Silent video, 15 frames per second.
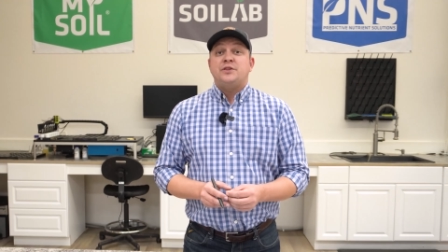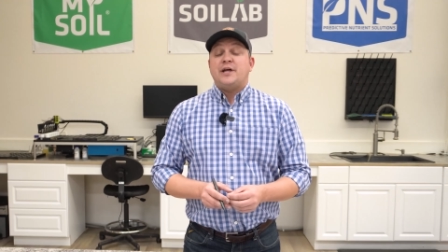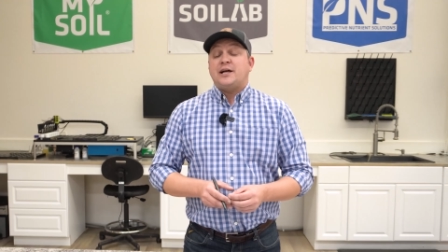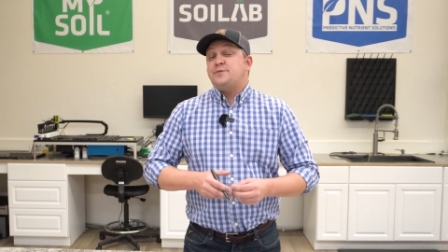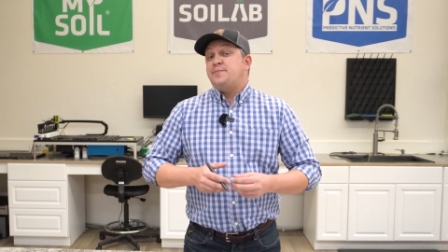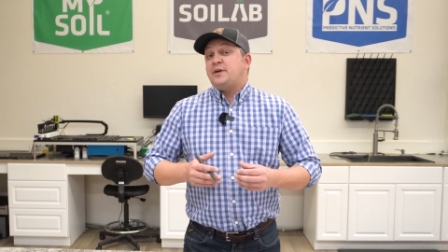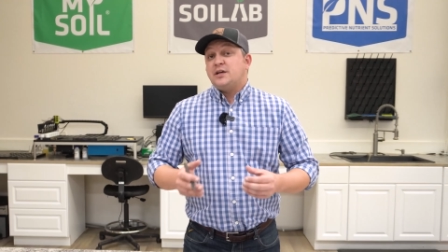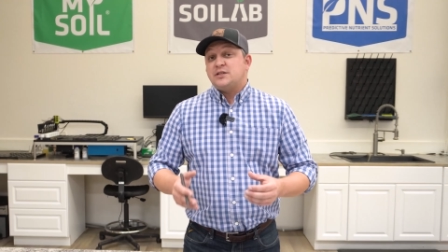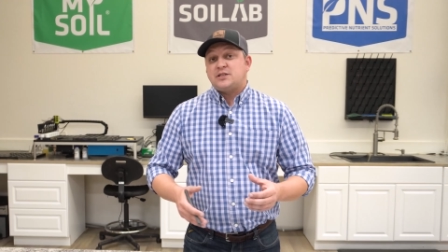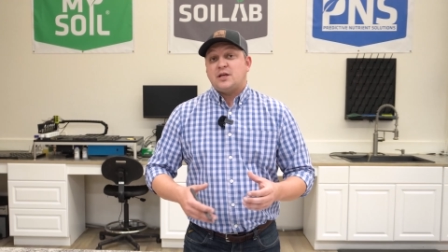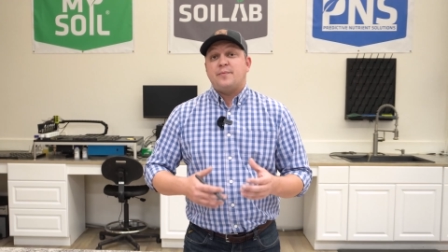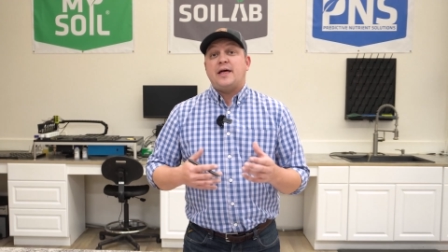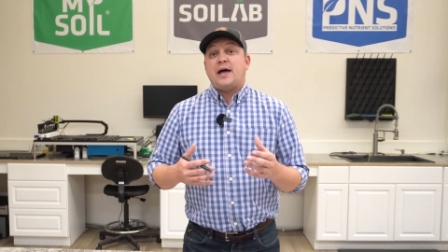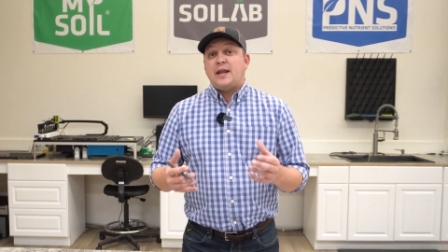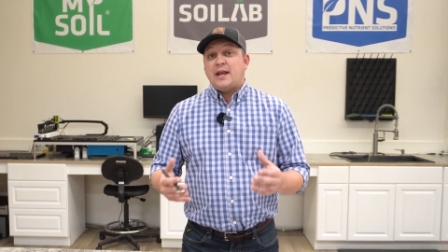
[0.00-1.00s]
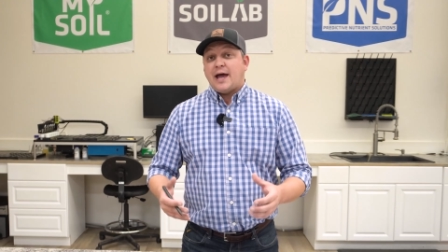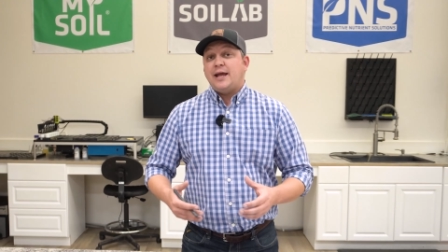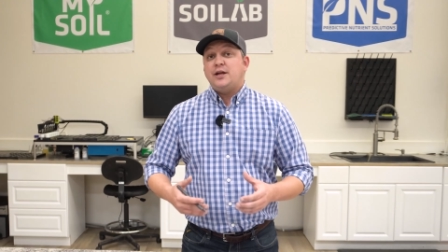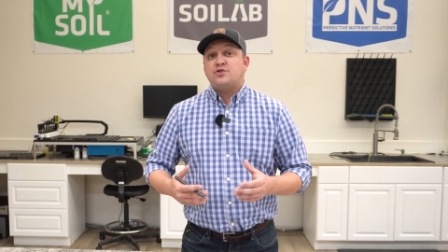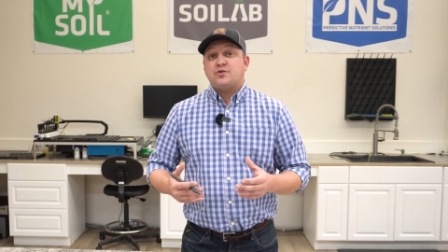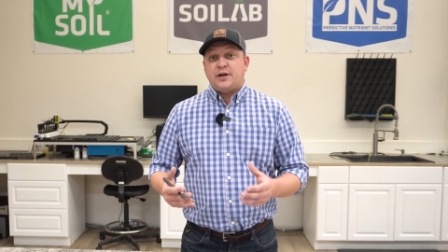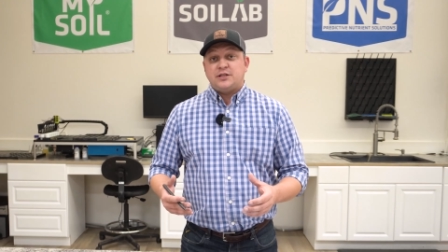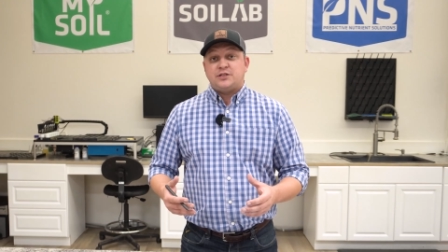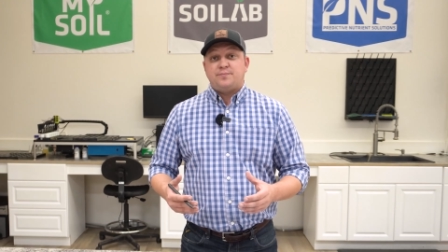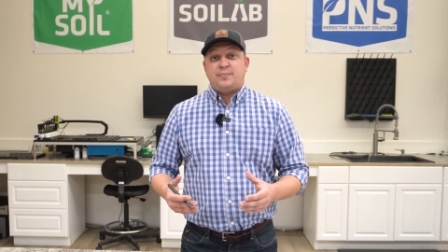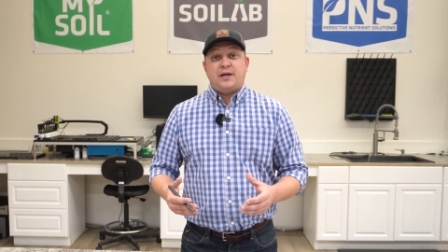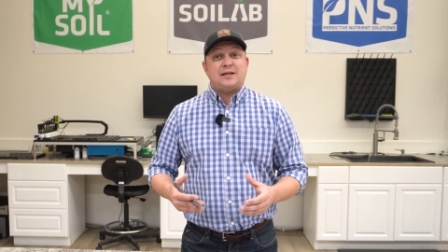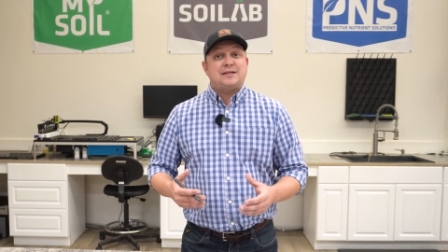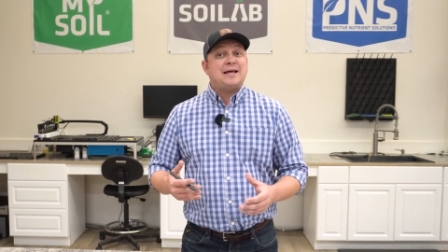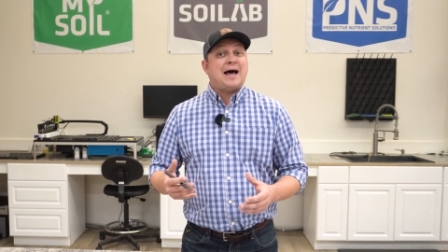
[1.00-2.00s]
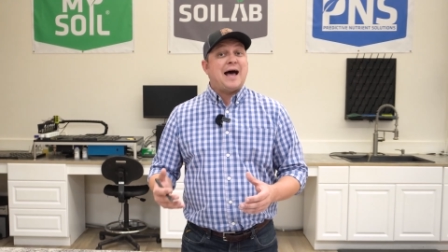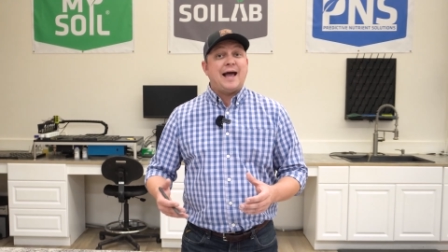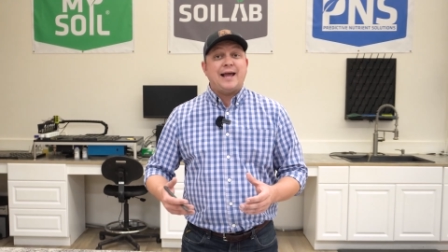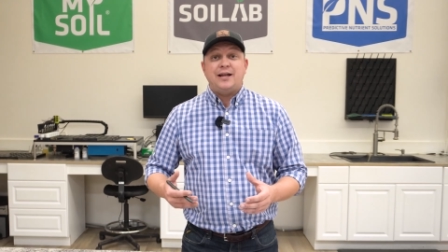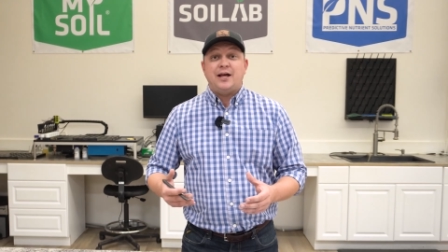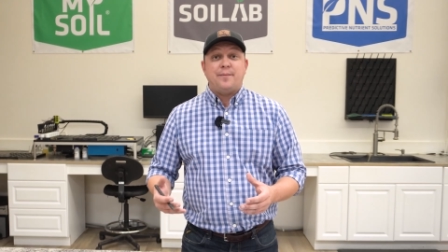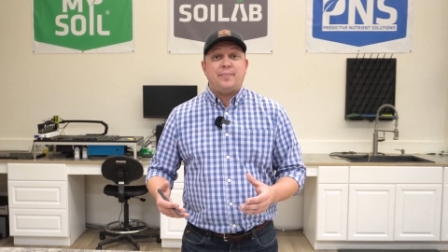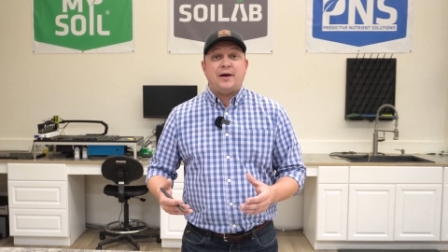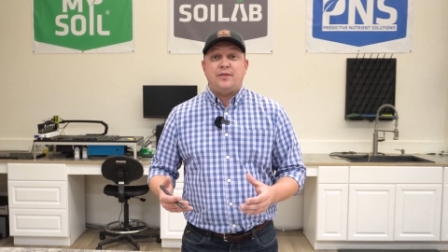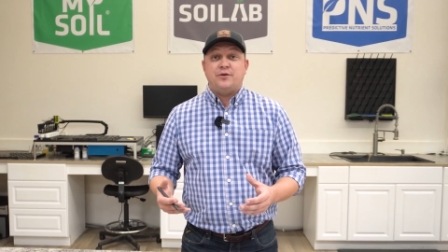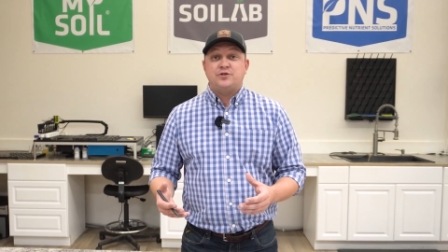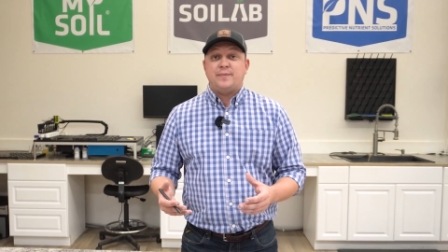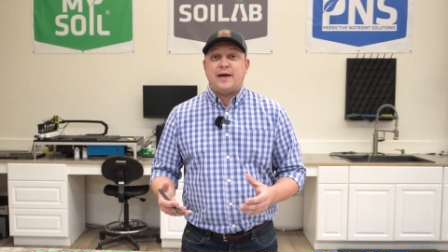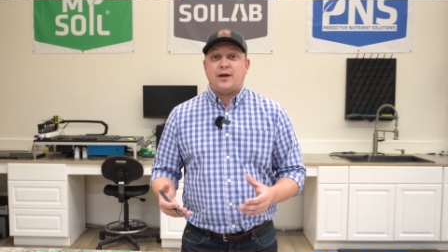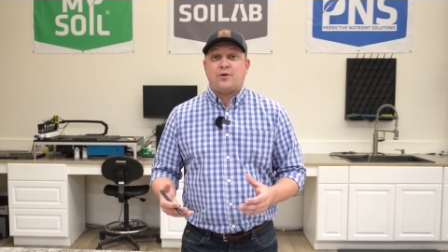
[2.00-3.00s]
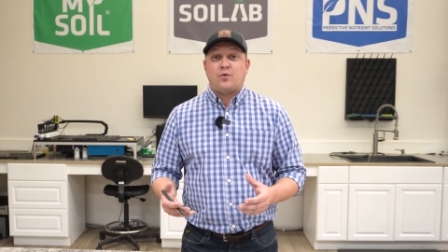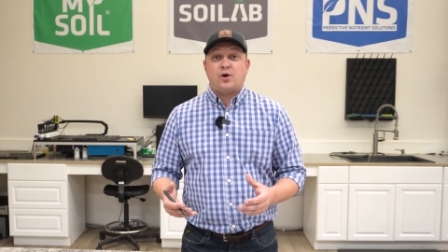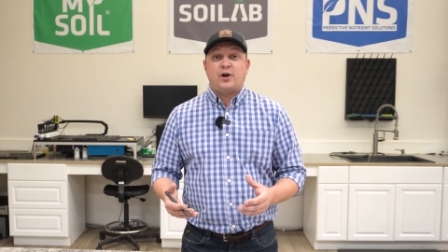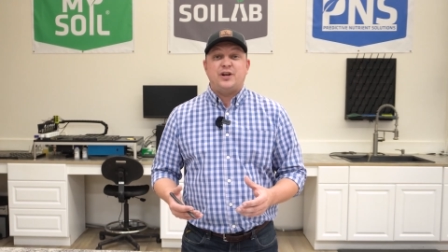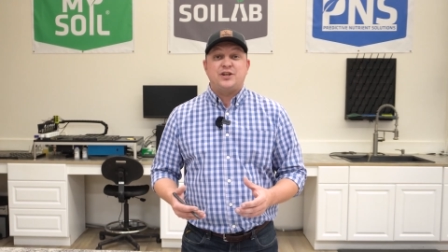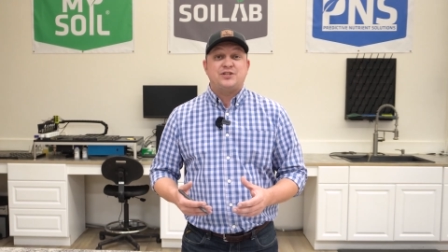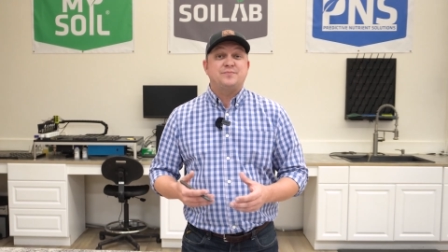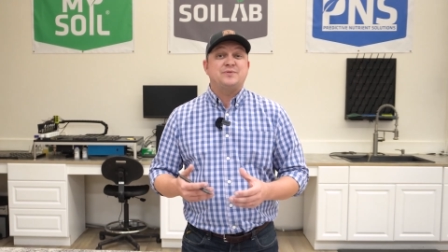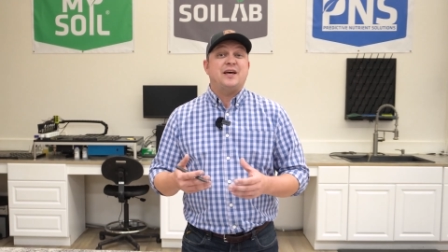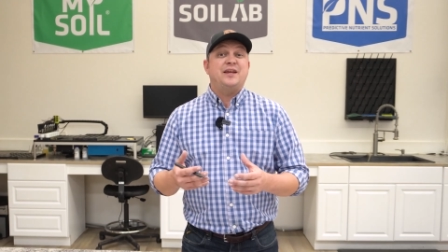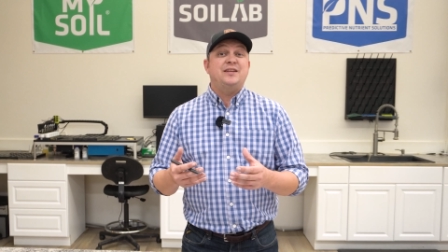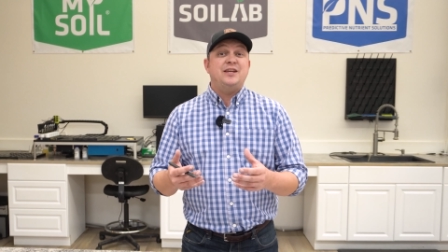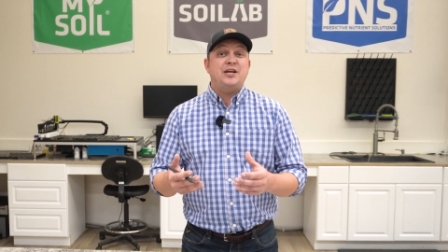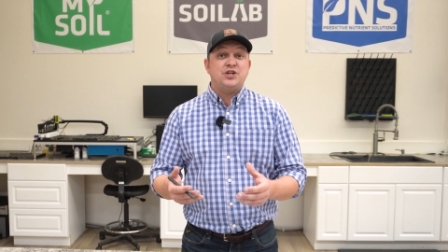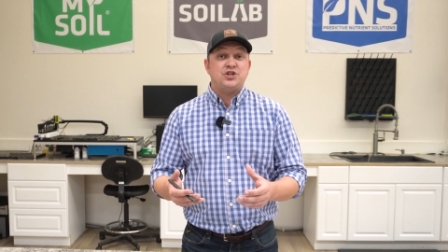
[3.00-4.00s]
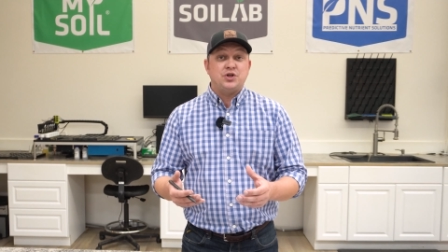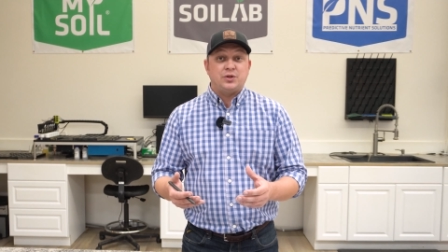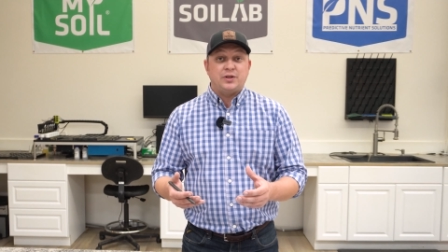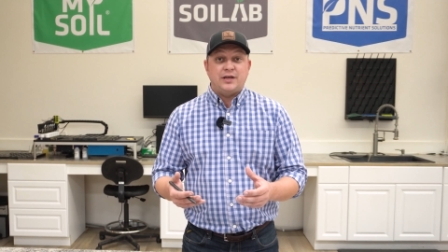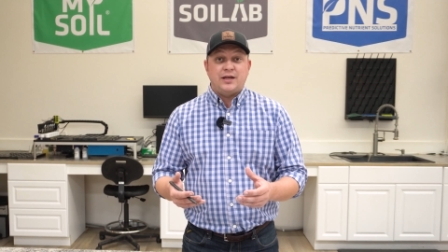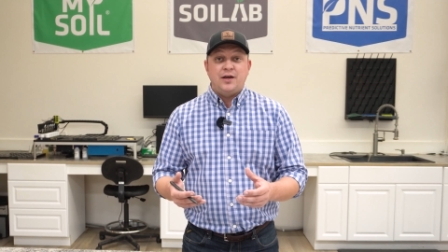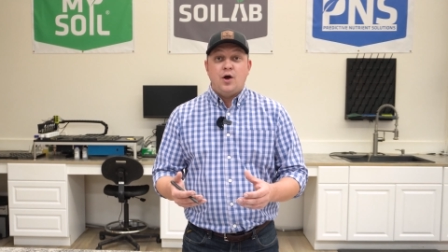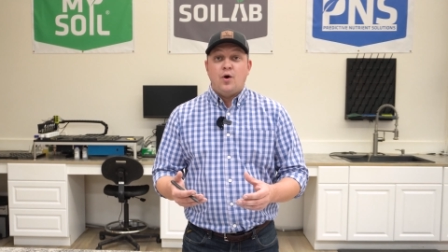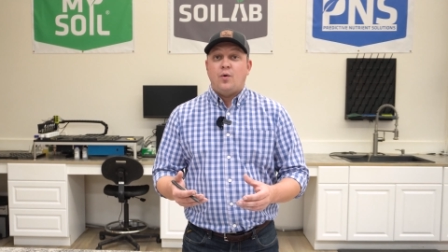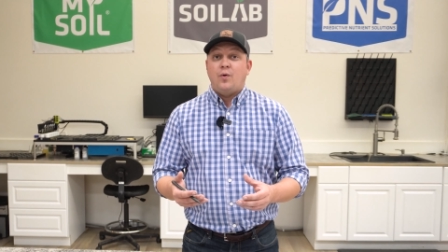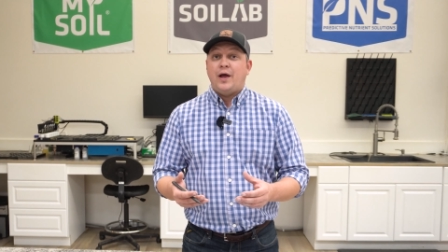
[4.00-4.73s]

That's because some of that nitrates being tied up by those microorganisms initially